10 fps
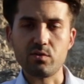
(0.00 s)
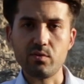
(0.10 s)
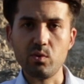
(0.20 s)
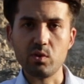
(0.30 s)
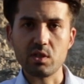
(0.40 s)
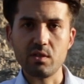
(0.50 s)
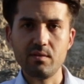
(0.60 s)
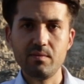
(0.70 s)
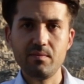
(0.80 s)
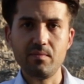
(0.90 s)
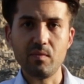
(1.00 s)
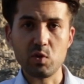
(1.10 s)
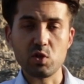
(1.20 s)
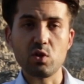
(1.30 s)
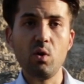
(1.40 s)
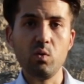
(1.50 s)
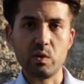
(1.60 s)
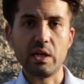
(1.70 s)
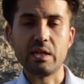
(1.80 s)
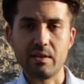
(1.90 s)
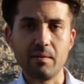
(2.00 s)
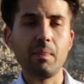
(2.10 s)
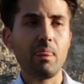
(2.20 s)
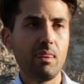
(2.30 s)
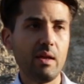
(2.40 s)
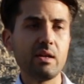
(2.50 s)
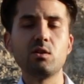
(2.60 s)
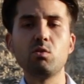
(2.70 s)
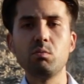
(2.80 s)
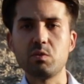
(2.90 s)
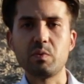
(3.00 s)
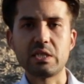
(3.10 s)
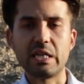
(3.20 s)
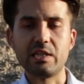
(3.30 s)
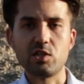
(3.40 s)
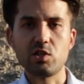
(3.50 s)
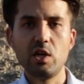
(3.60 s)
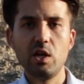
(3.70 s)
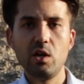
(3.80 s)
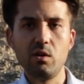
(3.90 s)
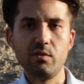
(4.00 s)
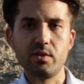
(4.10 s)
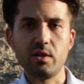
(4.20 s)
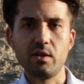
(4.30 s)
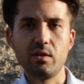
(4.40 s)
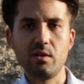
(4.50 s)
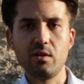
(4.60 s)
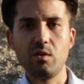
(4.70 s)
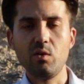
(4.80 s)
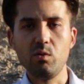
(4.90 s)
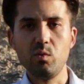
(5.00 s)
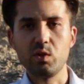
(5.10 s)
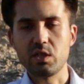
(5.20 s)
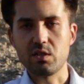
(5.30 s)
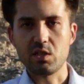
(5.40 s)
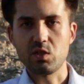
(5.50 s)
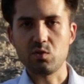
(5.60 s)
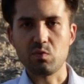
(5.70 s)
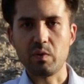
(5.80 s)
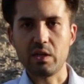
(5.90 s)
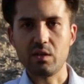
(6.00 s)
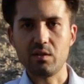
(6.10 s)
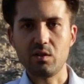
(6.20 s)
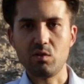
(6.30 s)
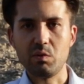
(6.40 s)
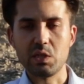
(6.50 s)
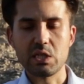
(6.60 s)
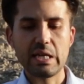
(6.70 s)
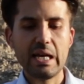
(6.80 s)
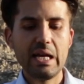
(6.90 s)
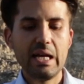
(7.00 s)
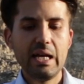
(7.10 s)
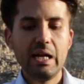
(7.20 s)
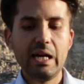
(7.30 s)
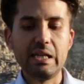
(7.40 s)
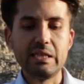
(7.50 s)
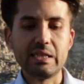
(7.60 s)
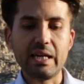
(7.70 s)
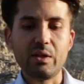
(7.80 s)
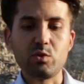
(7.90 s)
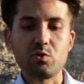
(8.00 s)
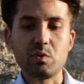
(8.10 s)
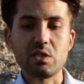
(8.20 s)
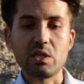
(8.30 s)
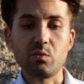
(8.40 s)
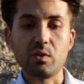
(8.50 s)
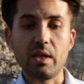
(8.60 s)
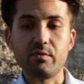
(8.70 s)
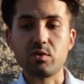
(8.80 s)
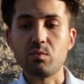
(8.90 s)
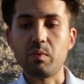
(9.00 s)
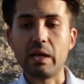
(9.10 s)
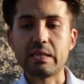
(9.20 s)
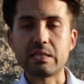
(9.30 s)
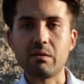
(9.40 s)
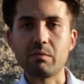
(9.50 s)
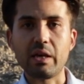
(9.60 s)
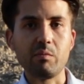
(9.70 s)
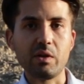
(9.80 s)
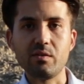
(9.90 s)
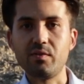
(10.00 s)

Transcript: lot of water, which is already an enormous percentage of the whole water that is used by humans. And then, which means that we'll have to apply some chemical